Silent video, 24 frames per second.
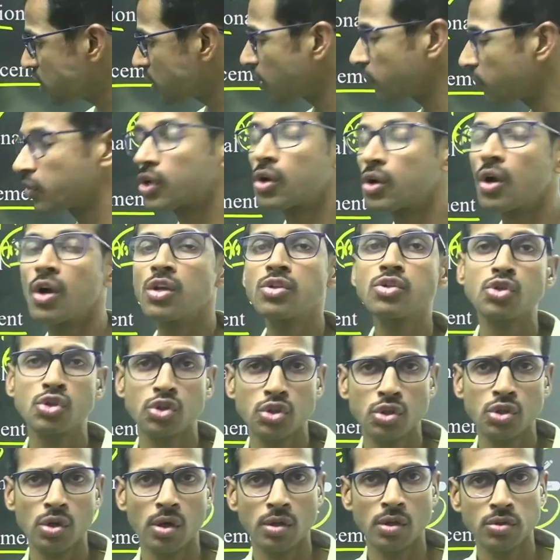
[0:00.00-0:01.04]
of the
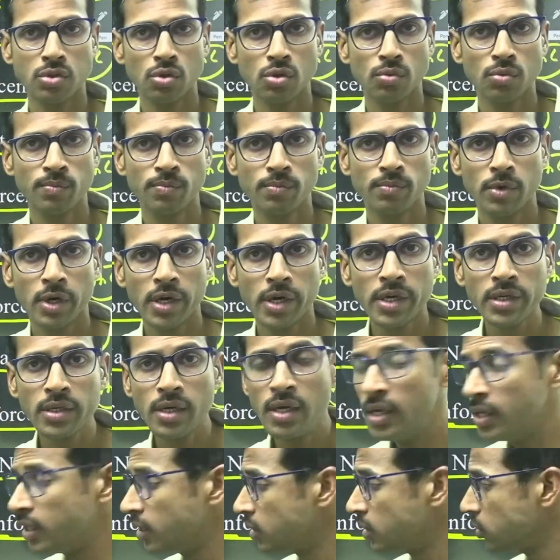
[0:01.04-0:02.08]
Constitution also, right?
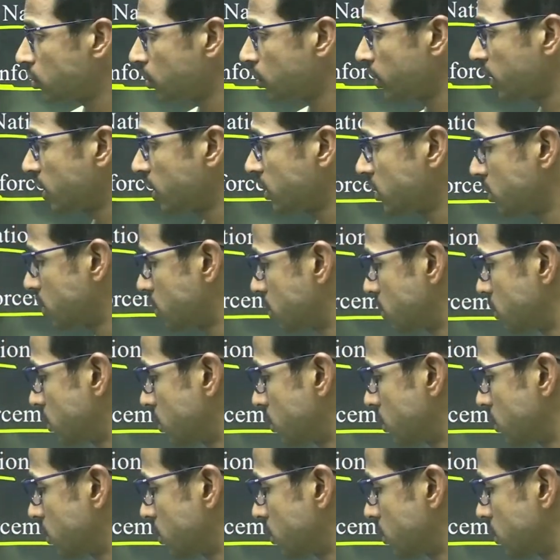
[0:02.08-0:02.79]
So it is